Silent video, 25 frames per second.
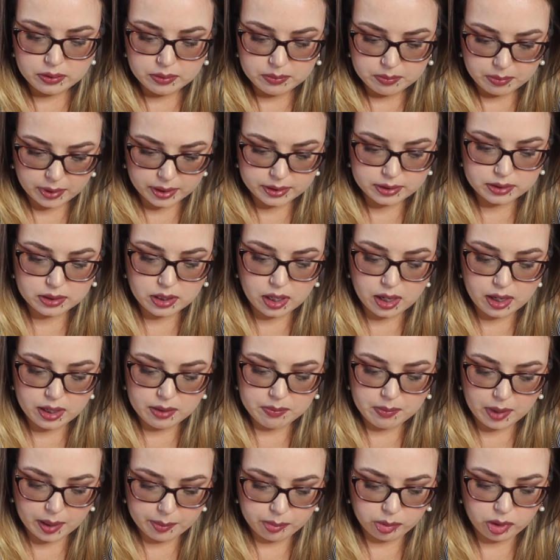my son,
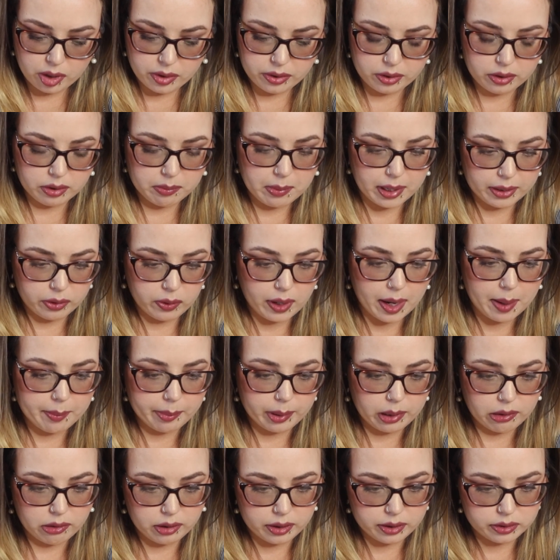my brother, my
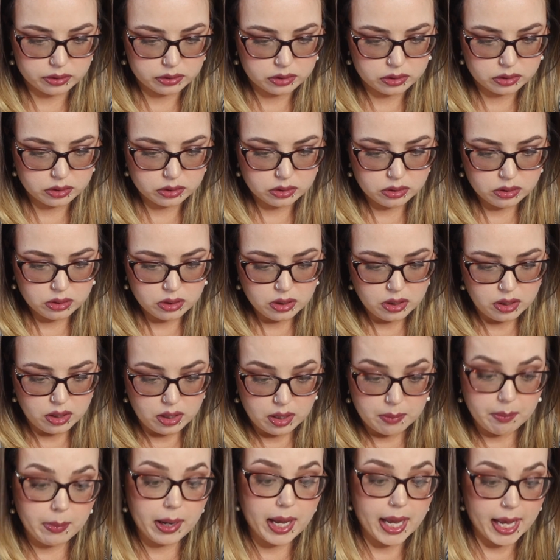grandparents,
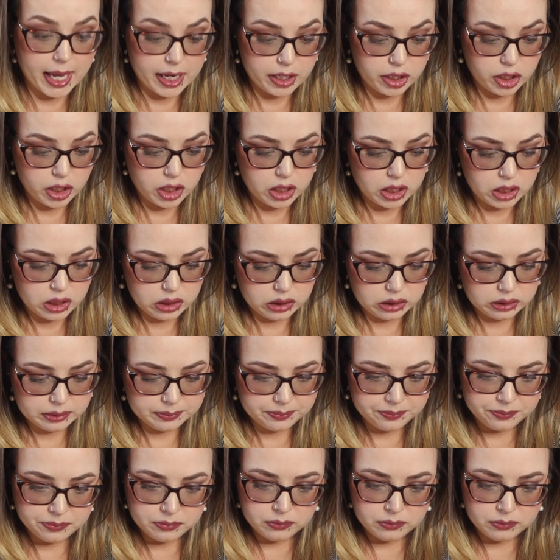my editor,